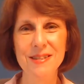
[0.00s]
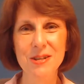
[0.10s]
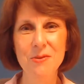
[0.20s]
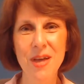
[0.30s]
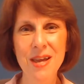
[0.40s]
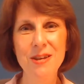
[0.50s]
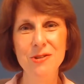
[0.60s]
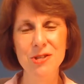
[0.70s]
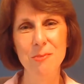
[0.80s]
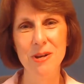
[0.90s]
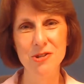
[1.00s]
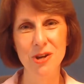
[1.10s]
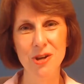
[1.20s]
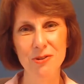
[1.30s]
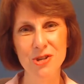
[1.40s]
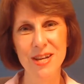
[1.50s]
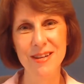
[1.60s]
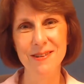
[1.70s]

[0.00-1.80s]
So thank you so much, Dr. Jan.